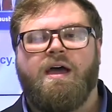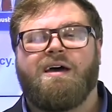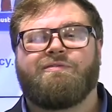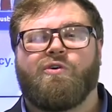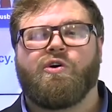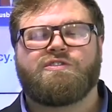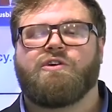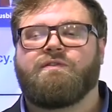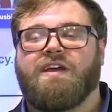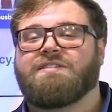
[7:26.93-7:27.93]
And of course,
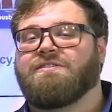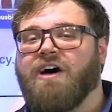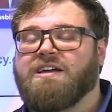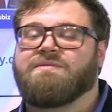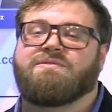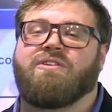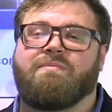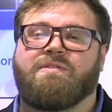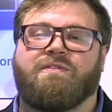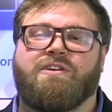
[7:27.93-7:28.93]
don't forget to like and
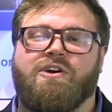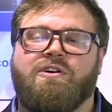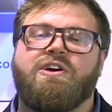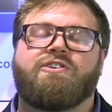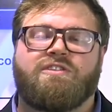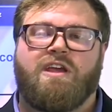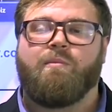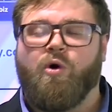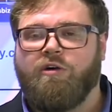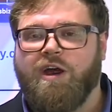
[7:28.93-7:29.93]
subscribe to this video so you
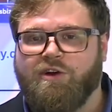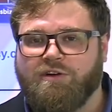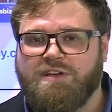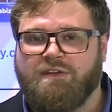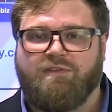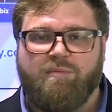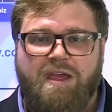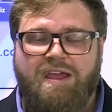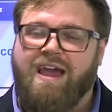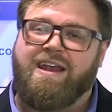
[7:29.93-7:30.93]
get more great content from
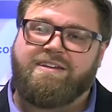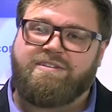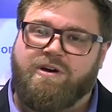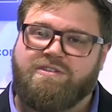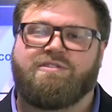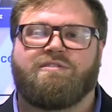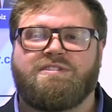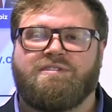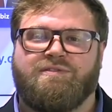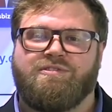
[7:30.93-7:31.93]
me and ACY
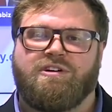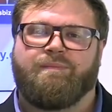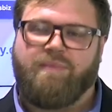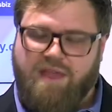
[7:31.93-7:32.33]
Securities in the future.